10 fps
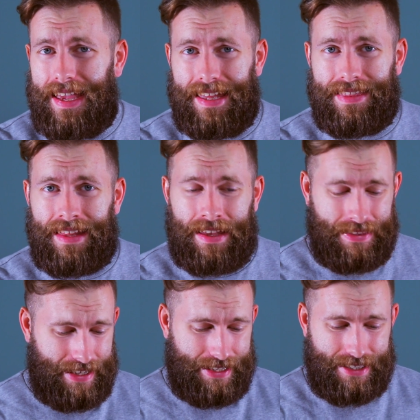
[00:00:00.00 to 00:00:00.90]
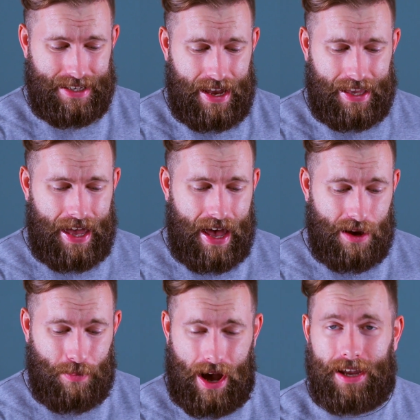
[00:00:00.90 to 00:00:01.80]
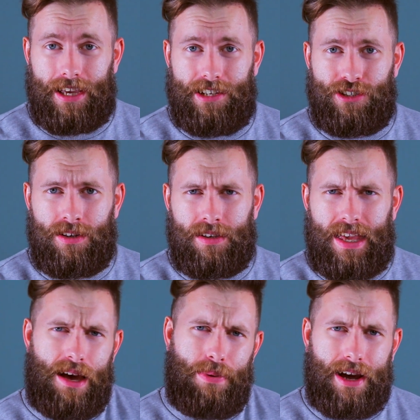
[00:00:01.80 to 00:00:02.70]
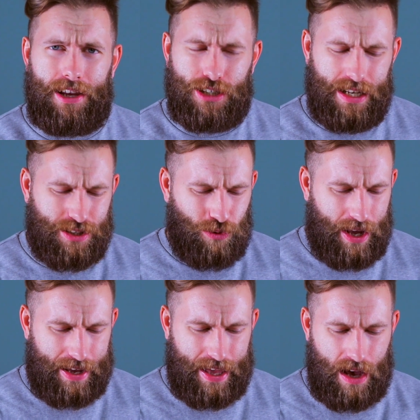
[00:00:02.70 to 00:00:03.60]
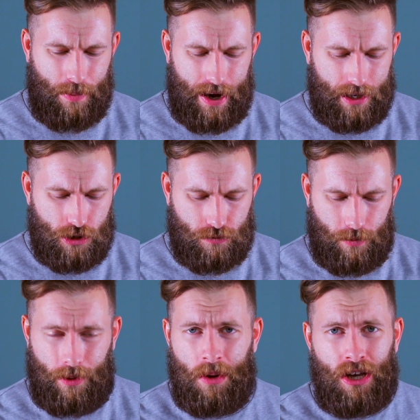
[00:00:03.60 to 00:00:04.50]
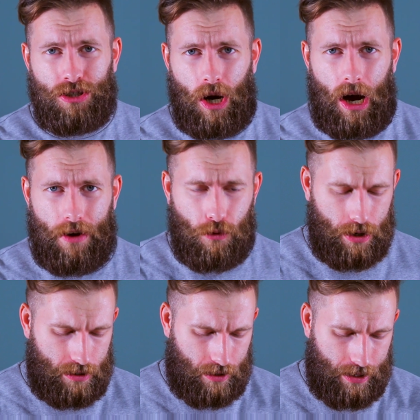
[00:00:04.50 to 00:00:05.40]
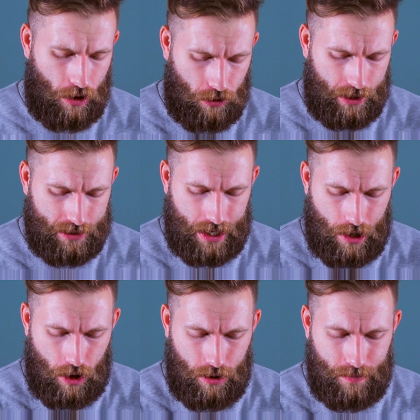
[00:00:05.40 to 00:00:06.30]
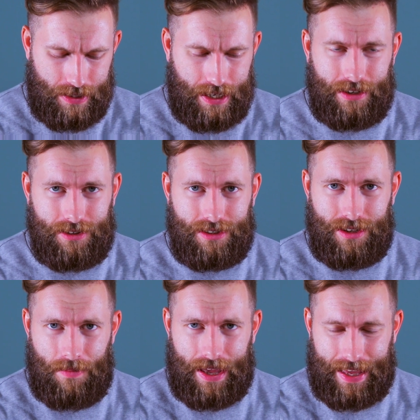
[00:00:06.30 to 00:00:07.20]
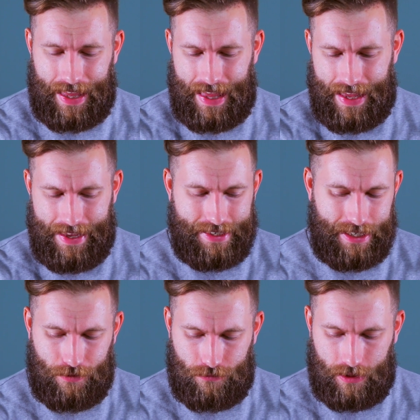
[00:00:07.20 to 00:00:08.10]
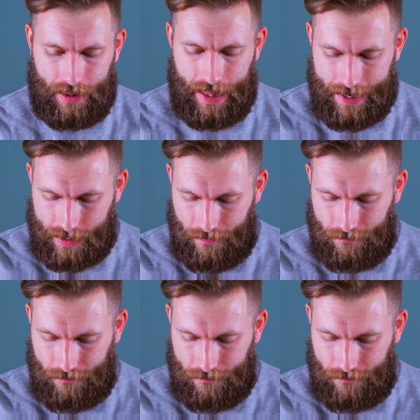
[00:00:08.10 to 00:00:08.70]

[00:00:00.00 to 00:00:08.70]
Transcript: in this care package. Care package, let's call it a care package from them. So I've already done the honors and opened it to make it easy for this